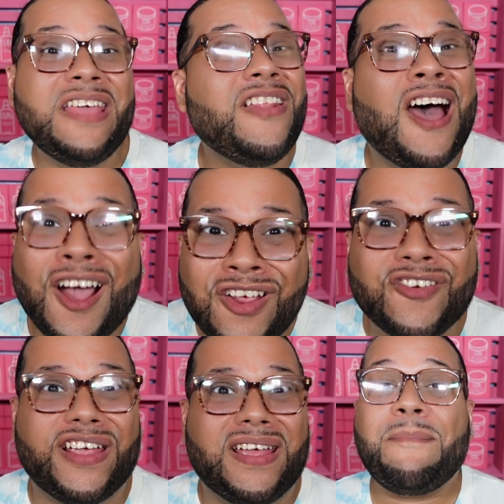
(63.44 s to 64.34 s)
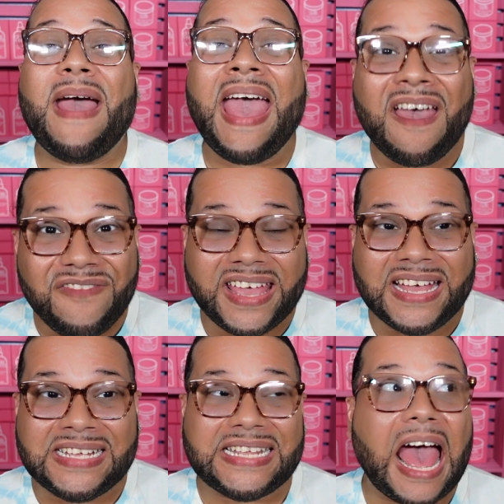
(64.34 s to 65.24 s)
even hungry. At my
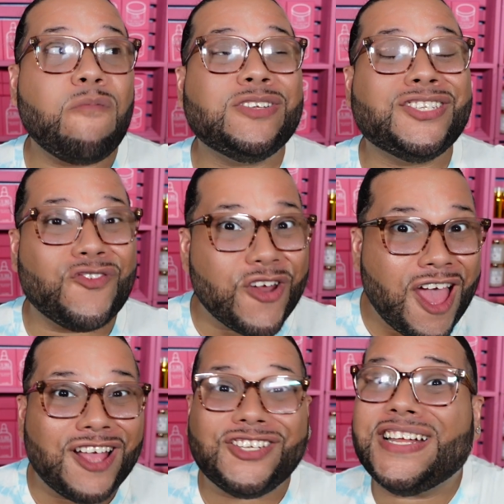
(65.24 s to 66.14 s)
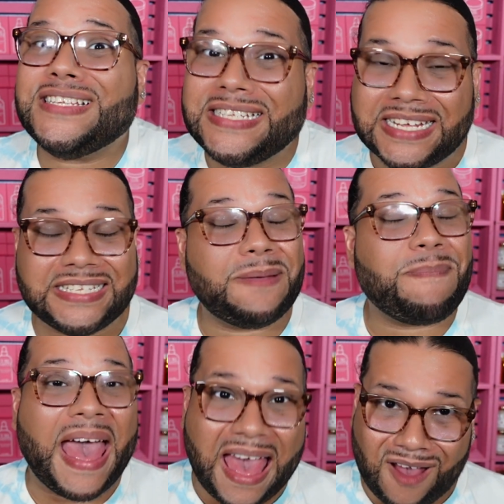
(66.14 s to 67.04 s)
heaviest, I was 360
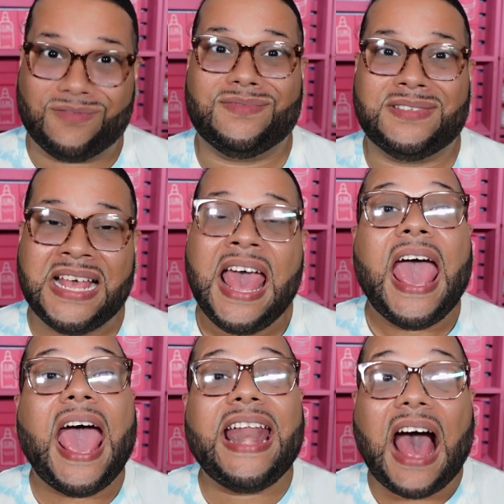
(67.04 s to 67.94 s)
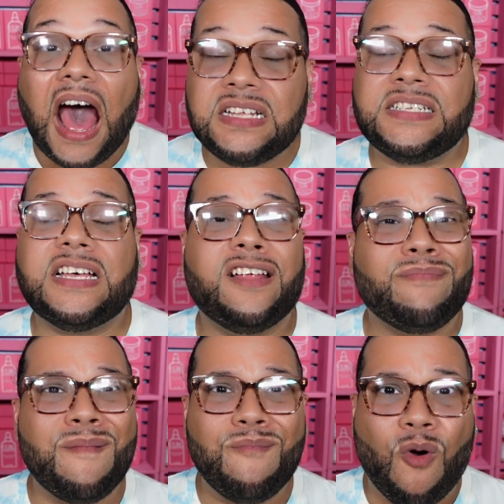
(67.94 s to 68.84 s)
pounds, and it honestly could have
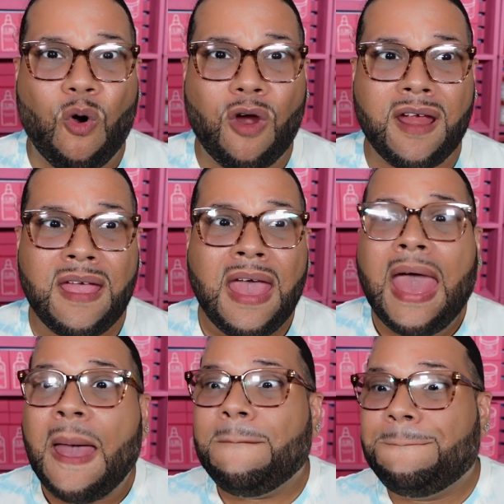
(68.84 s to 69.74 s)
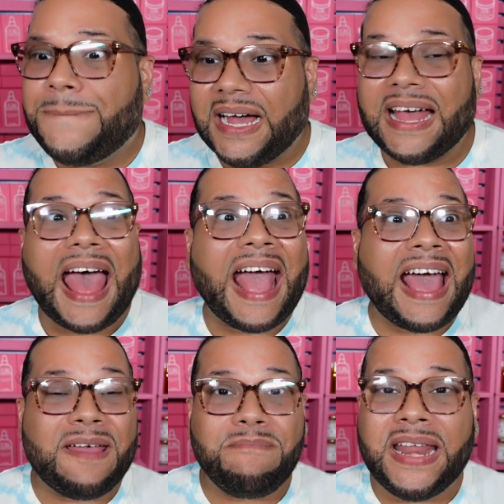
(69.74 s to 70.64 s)
been more, but I
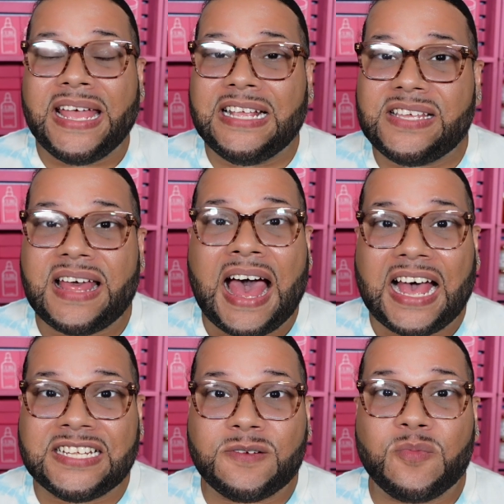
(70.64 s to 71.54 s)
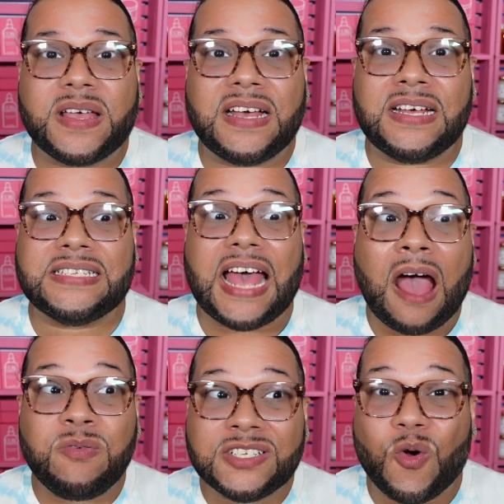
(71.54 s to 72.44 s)
got admitted into the hospital because
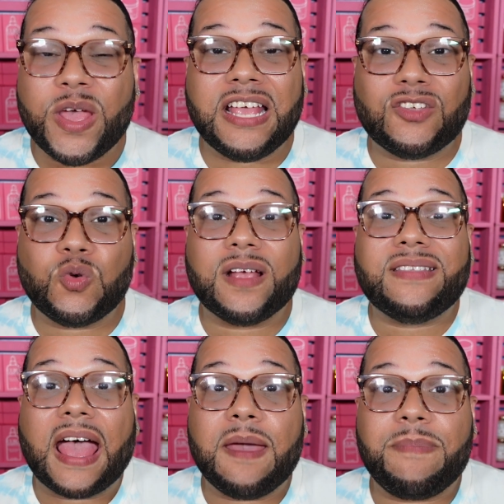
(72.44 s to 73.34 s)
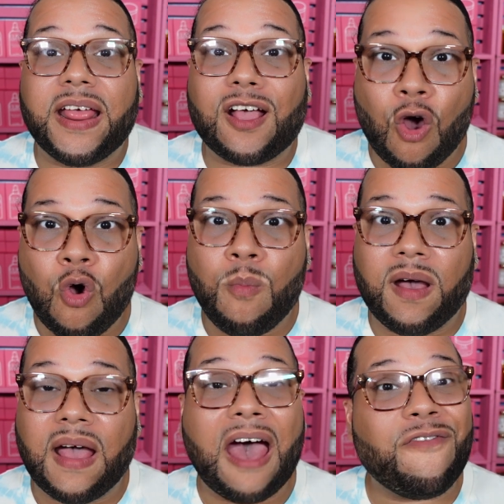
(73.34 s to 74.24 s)
I was going into a diabetic
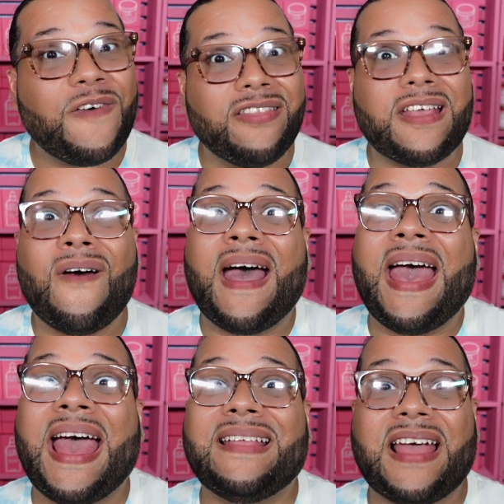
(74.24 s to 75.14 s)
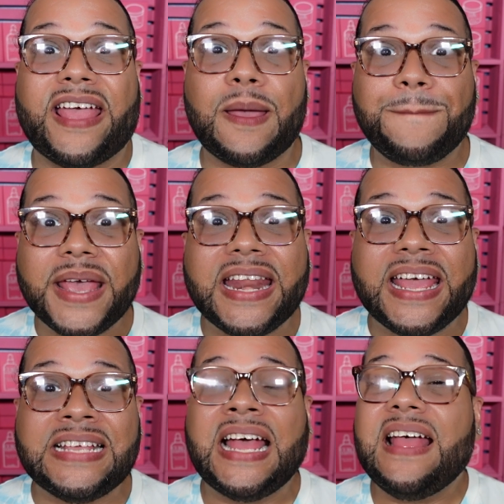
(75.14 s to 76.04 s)
coma. I found out I had
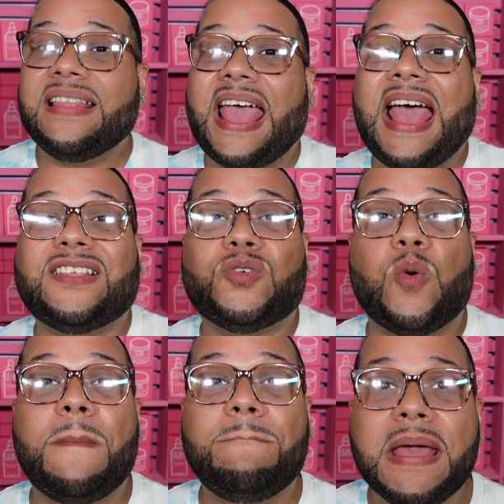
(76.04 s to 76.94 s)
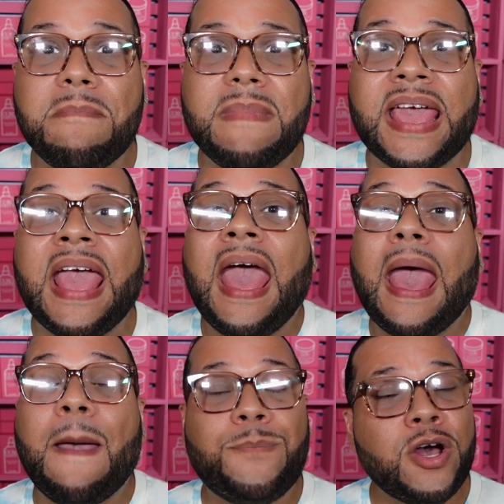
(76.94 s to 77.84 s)
diabetes. They had to admit me
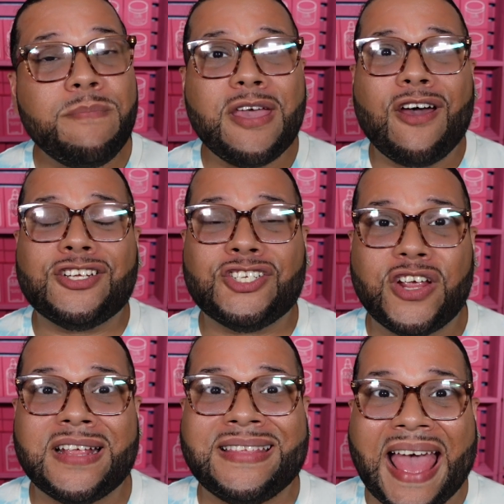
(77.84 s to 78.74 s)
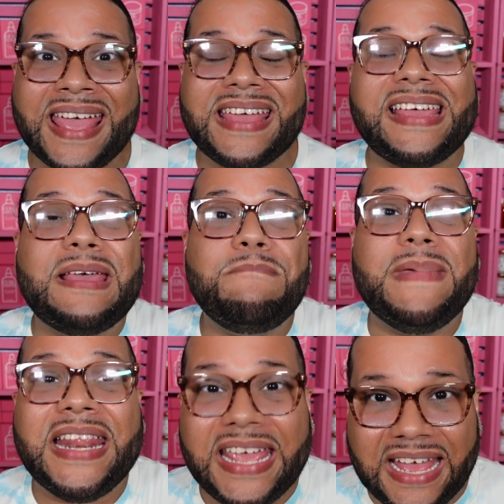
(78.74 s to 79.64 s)
and put me on a strict diet
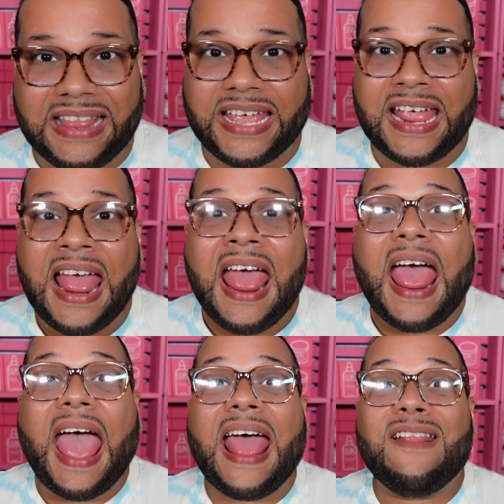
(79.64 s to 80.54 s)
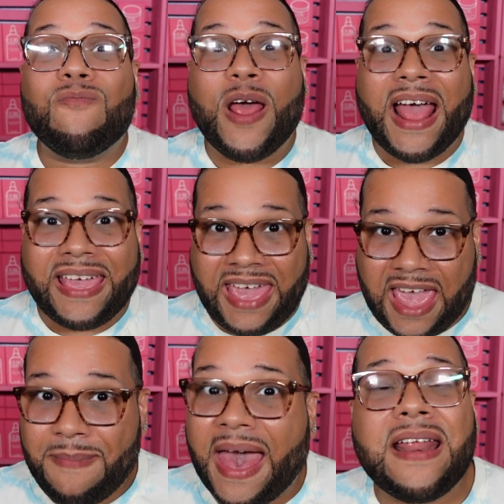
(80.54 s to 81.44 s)
immediately. And when I
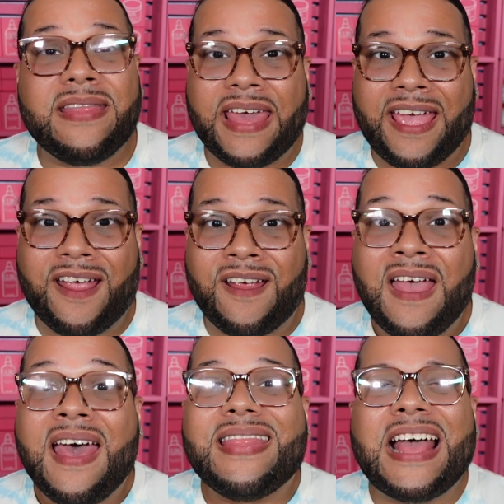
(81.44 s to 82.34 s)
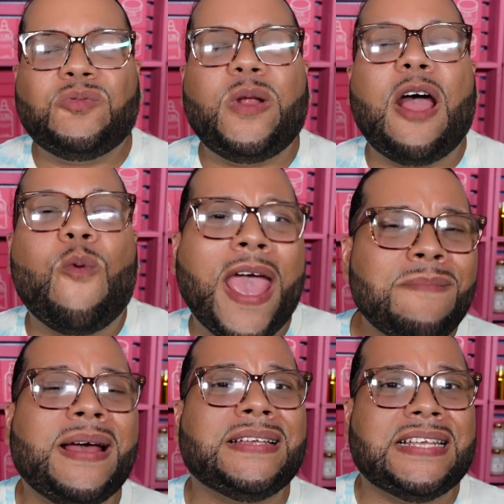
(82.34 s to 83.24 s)
came out of there, that's when I weighed
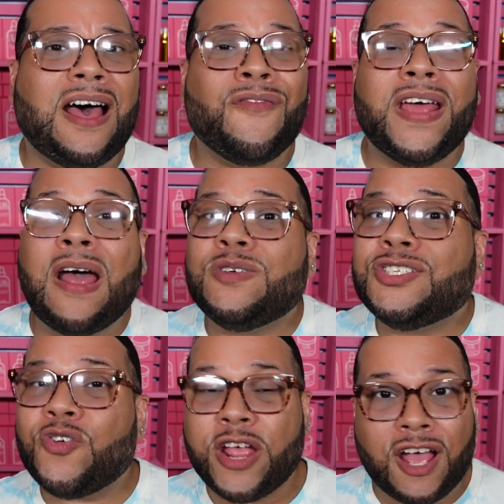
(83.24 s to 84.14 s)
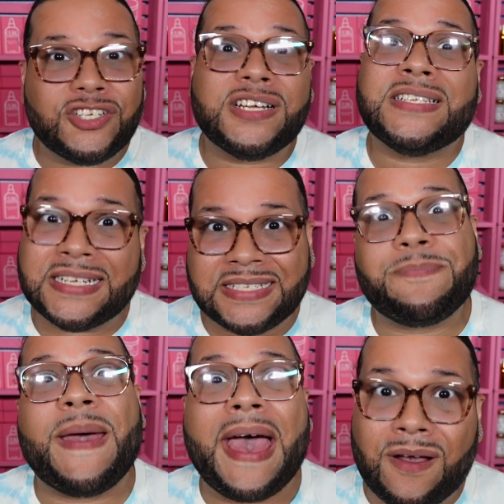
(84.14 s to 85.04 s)
myself and I was 360
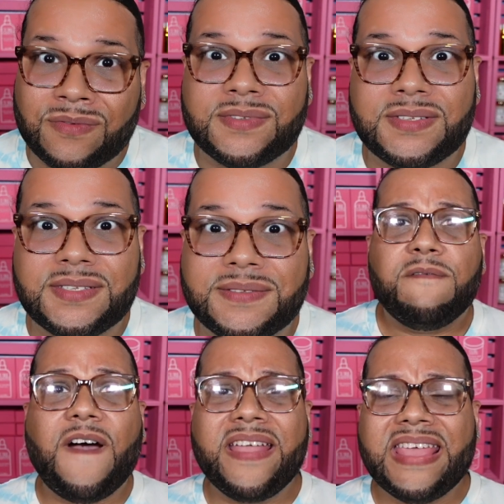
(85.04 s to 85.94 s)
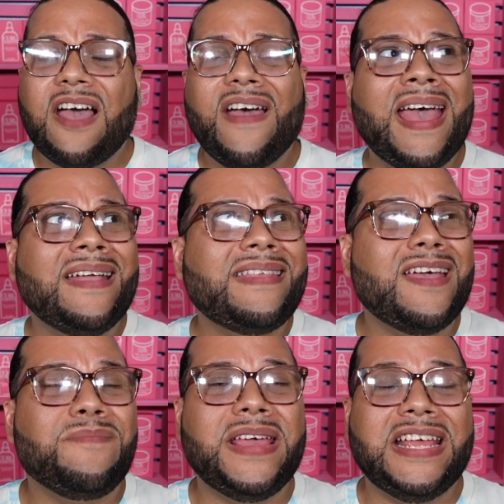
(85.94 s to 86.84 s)
pounds. Finding out I had
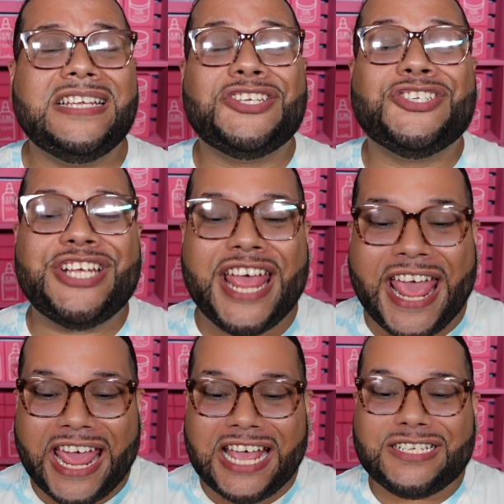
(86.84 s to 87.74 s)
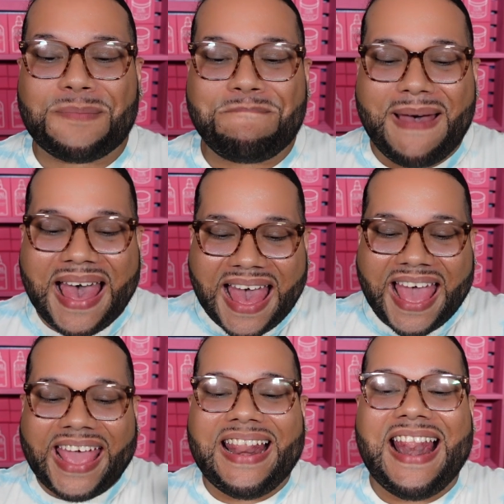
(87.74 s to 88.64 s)
diabetes changed
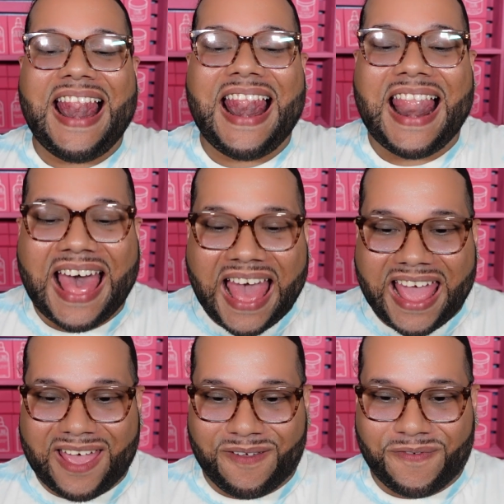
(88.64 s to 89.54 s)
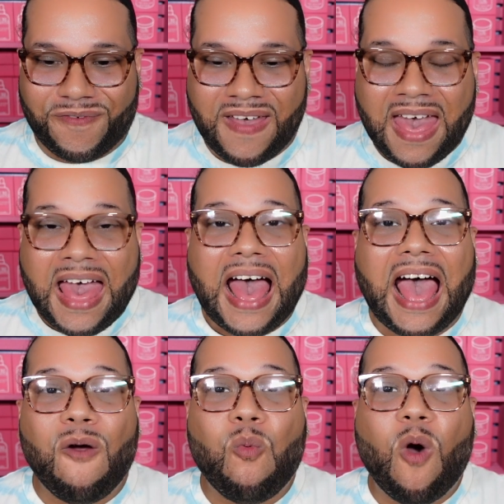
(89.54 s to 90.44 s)
my life.
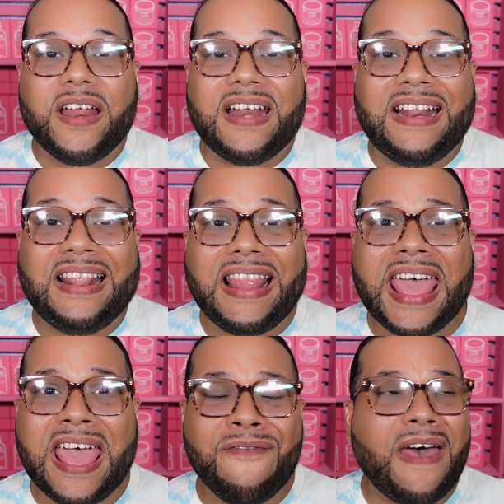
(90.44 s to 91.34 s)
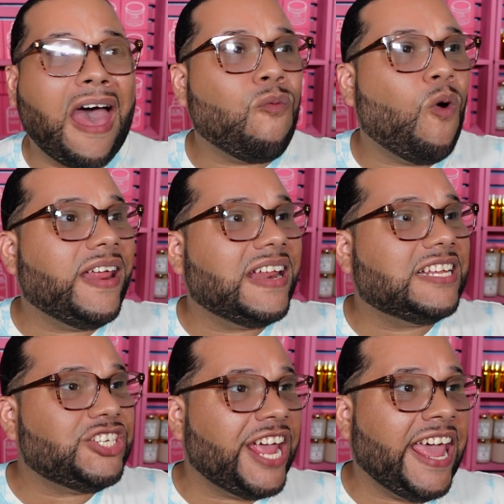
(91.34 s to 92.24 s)
I wanted to live, I wanted to
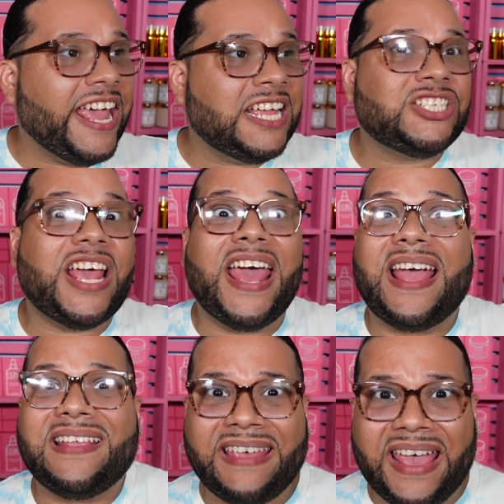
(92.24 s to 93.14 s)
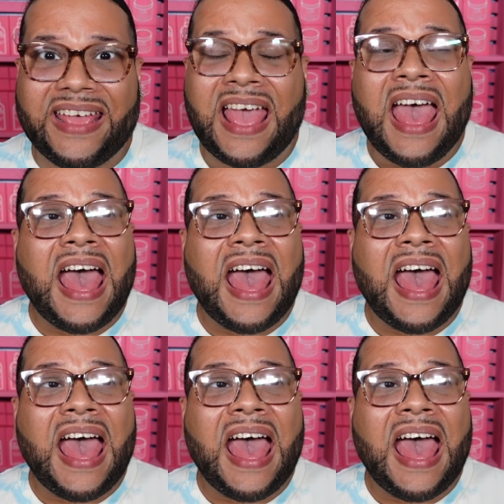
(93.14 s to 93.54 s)
change, and I did.